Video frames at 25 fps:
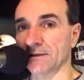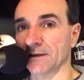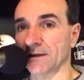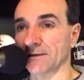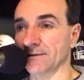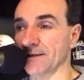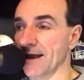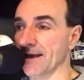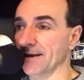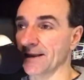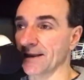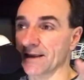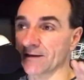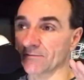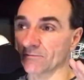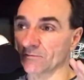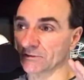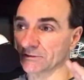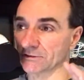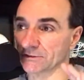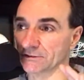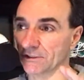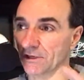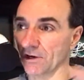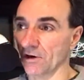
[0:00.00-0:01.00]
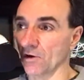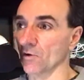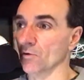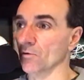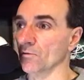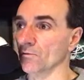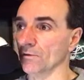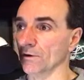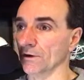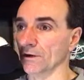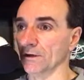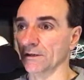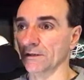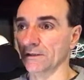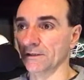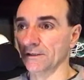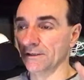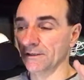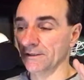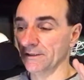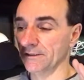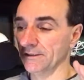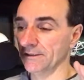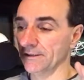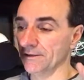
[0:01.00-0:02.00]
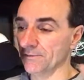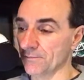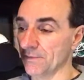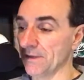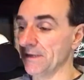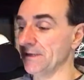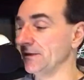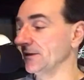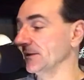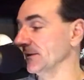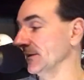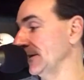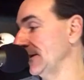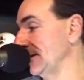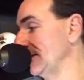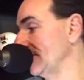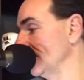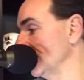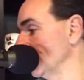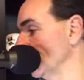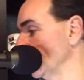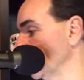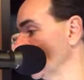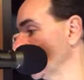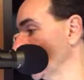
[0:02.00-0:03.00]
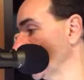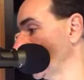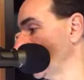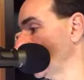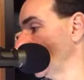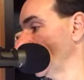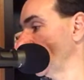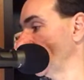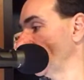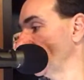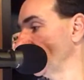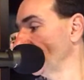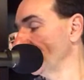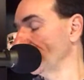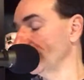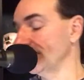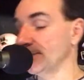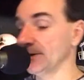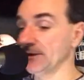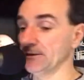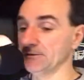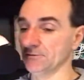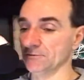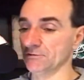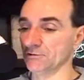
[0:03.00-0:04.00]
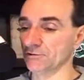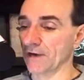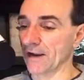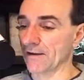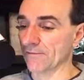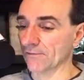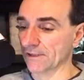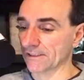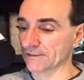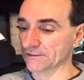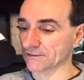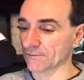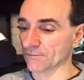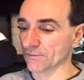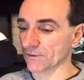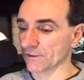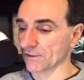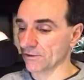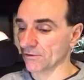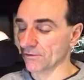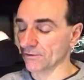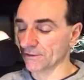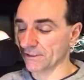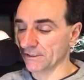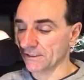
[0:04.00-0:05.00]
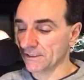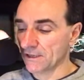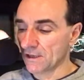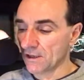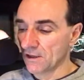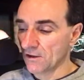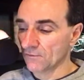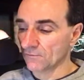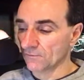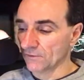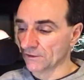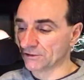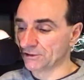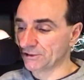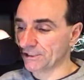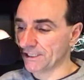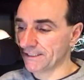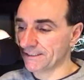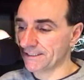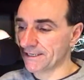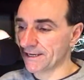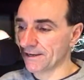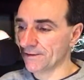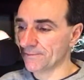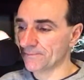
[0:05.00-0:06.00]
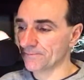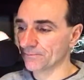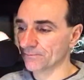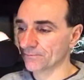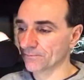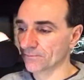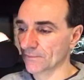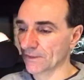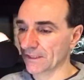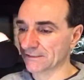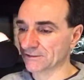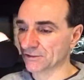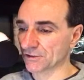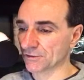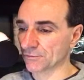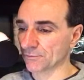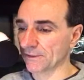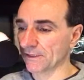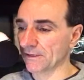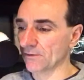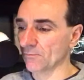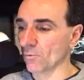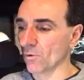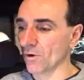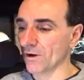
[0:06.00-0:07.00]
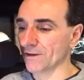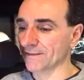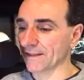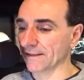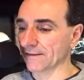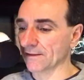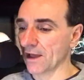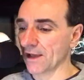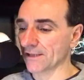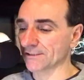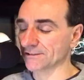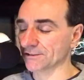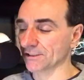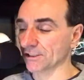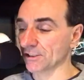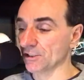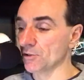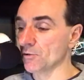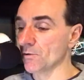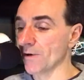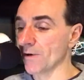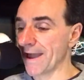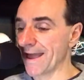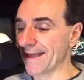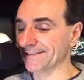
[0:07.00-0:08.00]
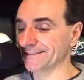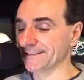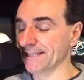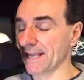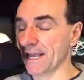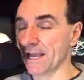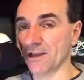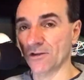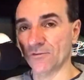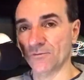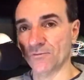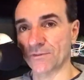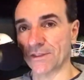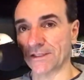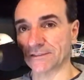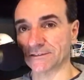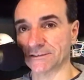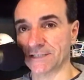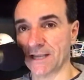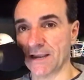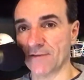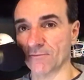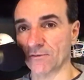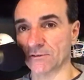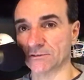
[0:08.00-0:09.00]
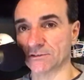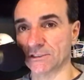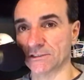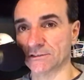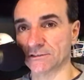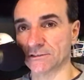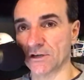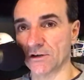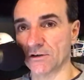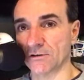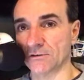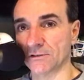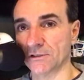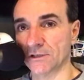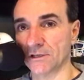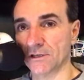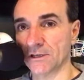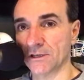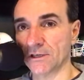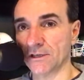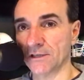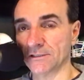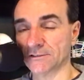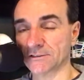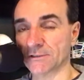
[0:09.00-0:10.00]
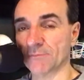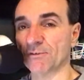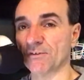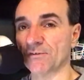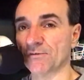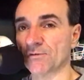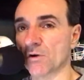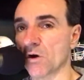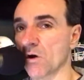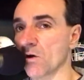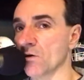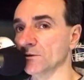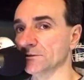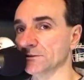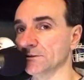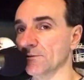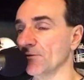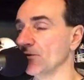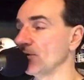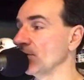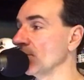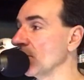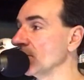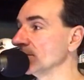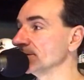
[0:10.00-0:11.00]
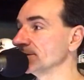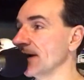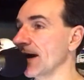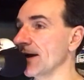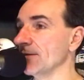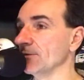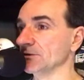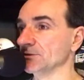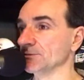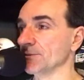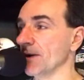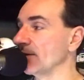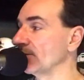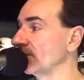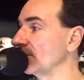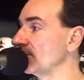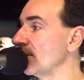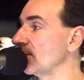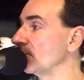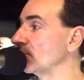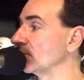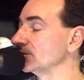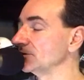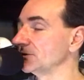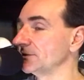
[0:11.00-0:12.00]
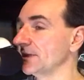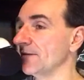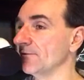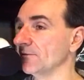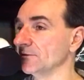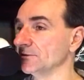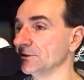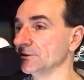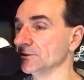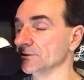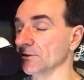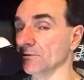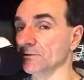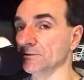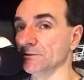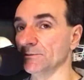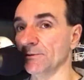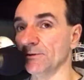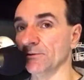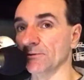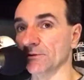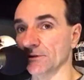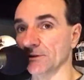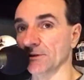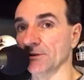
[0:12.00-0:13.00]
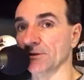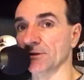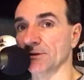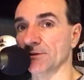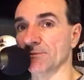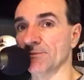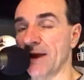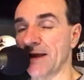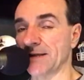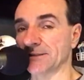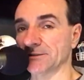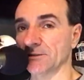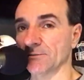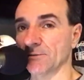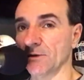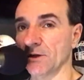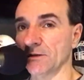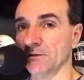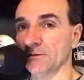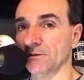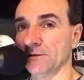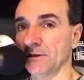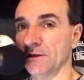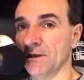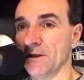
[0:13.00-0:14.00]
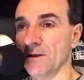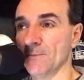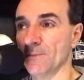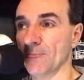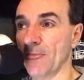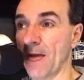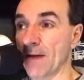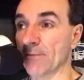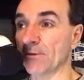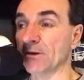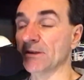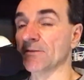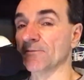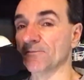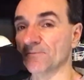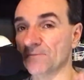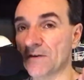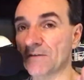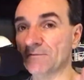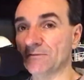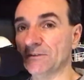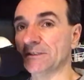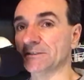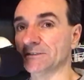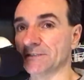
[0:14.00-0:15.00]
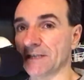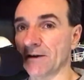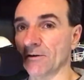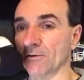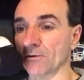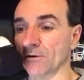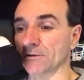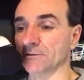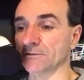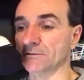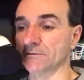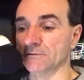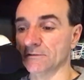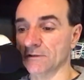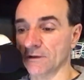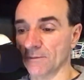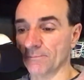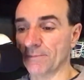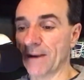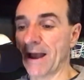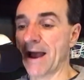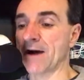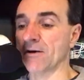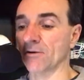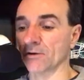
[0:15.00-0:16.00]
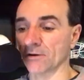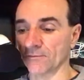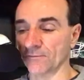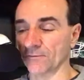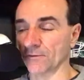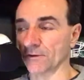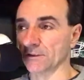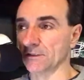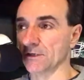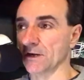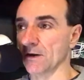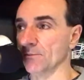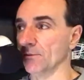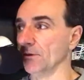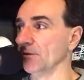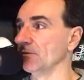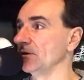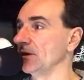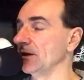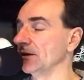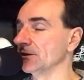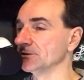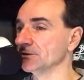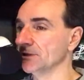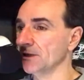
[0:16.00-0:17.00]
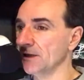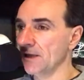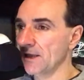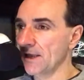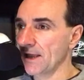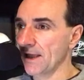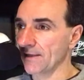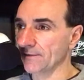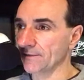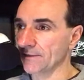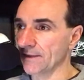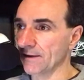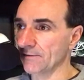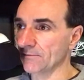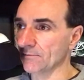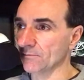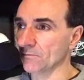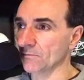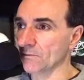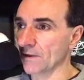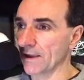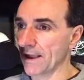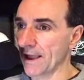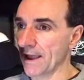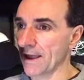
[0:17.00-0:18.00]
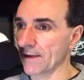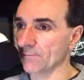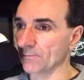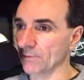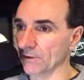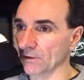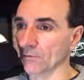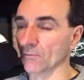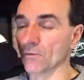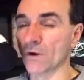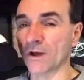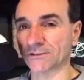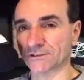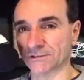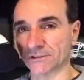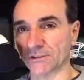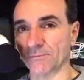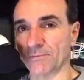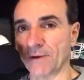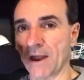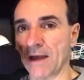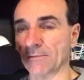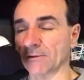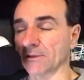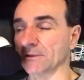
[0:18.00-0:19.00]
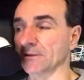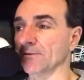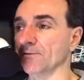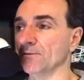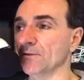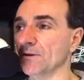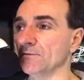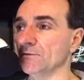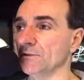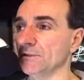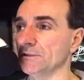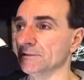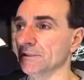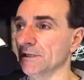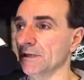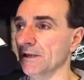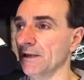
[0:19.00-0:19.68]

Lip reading: And that game was over immediately, but travel has something to do with it. Virginia, it's 3-1. They lost to USF. That's San Francisco. Some of you old timers might remember when San Francisco used to be really good in basketball. I mean, in the 50s, they were a power for a number of years. And then they had Bill Russell probably in the 50s.